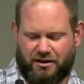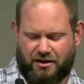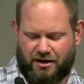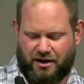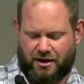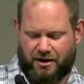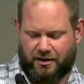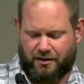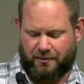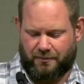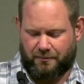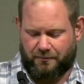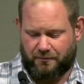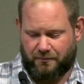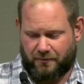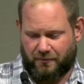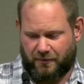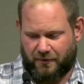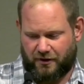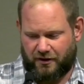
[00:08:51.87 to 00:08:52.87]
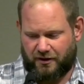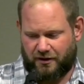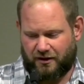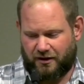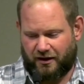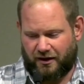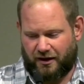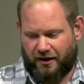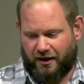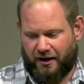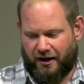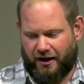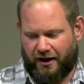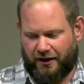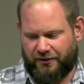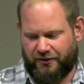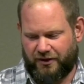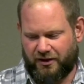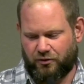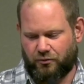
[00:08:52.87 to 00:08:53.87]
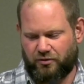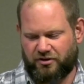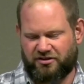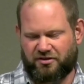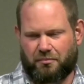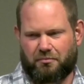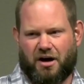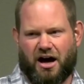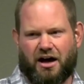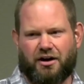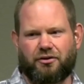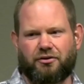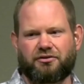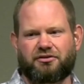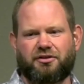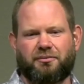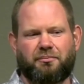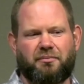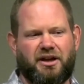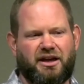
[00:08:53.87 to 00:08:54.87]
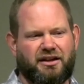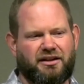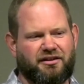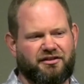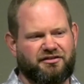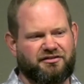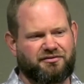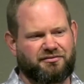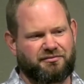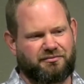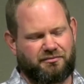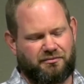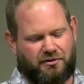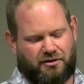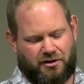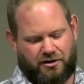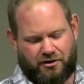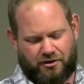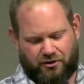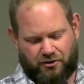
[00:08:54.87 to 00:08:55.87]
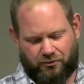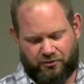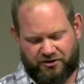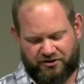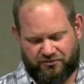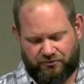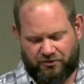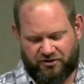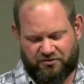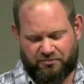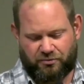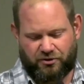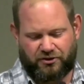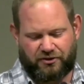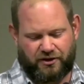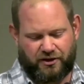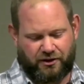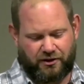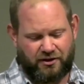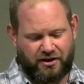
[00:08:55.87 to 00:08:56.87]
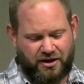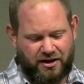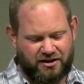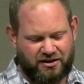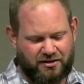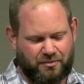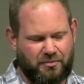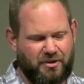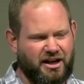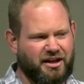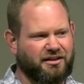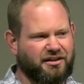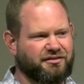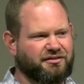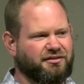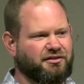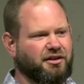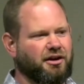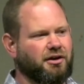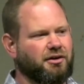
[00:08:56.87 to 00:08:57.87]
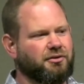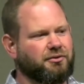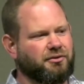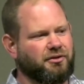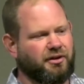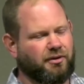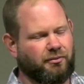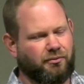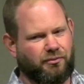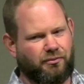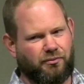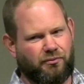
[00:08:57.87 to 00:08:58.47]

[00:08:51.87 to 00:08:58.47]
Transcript: um, it, I think was a model to make us, uh, or uh, was, was put there to make us know that,